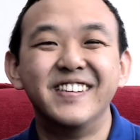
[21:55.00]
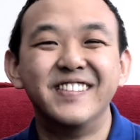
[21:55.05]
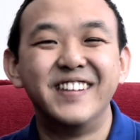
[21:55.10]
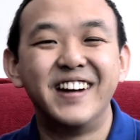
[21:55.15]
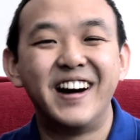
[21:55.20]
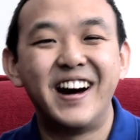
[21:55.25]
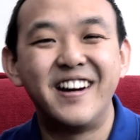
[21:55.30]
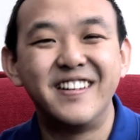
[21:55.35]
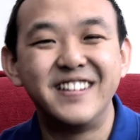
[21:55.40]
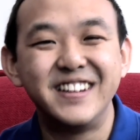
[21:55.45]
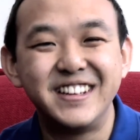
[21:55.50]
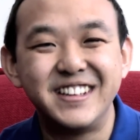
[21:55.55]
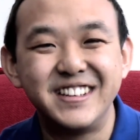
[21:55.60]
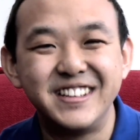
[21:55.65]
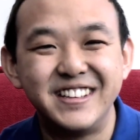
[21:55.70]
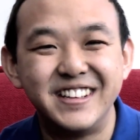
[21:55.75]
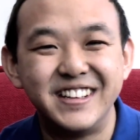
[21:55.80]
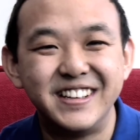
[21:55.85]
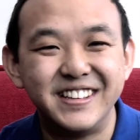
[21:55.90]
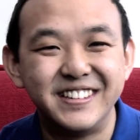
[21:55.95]
how he
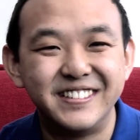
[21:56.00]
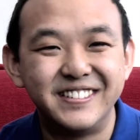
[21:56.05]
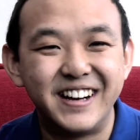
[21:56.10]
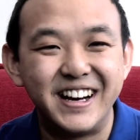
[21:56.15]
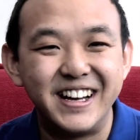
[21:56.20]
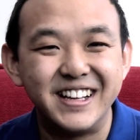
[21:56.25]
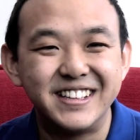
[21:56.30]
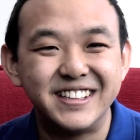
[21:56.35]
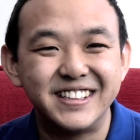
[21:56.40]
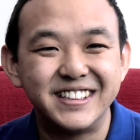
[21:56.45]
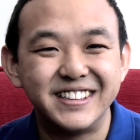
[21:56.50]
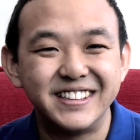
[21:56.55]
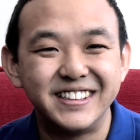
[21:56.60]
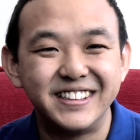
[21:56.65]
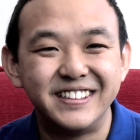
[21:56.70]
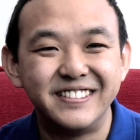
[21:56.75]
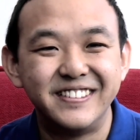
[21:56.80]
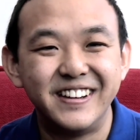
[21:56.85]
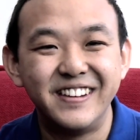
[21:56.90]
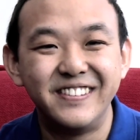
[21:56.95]
treated you once.
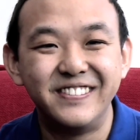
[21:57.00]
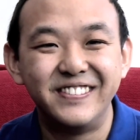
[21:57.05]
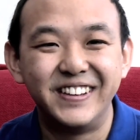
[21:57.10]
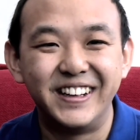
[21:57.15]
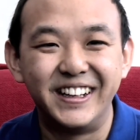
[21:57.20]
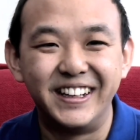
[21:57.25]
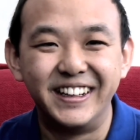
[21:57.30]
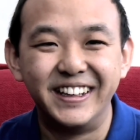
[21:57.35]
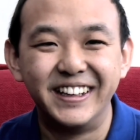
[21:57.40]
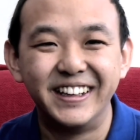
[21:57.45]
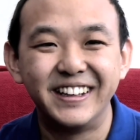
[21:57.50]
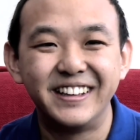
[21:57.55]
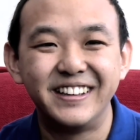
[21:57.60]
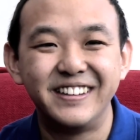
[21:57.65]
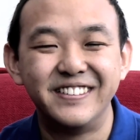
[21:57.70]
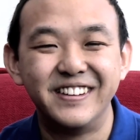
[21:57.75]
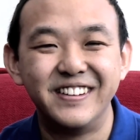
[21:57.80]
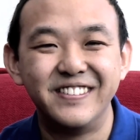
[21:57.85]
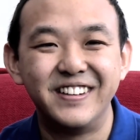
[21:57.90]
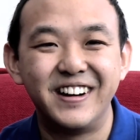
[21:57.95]
Remember
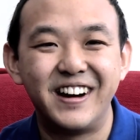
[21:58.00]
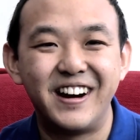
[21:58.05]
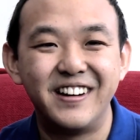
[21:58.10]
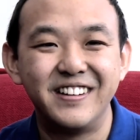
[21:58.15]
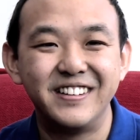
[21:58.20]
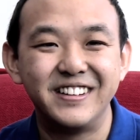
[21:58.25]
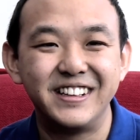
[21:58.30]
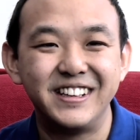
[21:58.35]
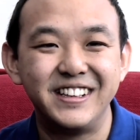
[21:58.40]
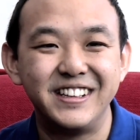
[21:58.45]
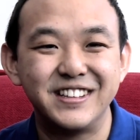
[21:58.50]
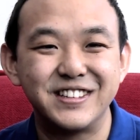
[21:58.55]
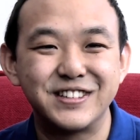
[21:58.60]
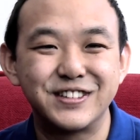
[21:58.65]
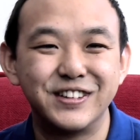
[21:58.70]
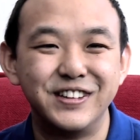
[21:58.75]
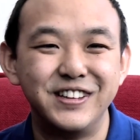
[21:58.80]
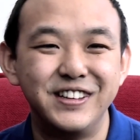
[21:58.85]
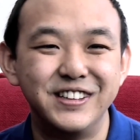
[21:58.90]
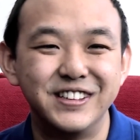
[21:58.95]
how he
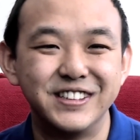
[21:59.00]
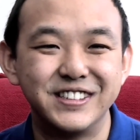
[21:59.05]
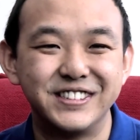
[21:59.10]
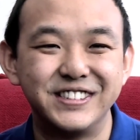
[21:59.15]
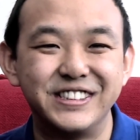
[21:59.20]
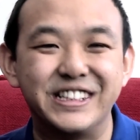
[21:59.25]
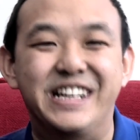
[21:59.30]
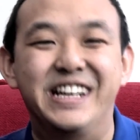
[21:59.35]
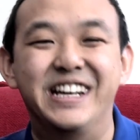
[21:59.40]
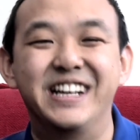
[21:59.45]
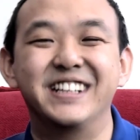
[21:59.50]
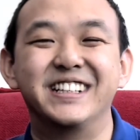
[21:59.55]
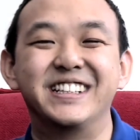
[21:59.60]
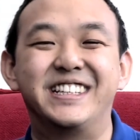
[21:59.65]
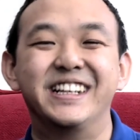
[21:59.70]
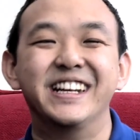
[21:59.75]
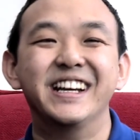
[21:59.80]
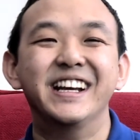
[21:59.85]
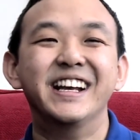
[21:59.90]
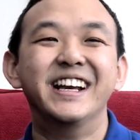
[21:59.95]
stole your
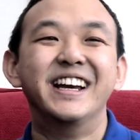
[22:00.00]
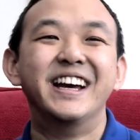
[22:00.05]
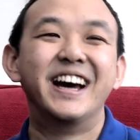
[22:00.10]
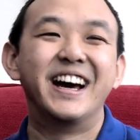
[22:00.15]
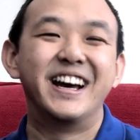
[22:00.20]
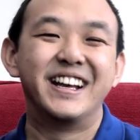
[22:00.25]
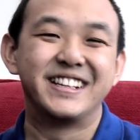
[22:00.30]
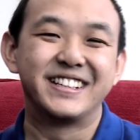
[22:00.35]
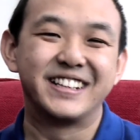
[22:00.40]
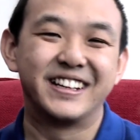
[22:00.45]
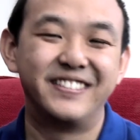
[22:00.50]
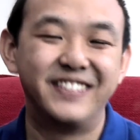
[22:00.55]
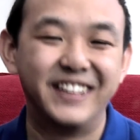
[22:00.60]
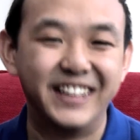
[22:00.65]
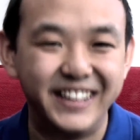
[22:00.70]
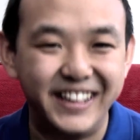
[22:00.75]
shoes and stuff like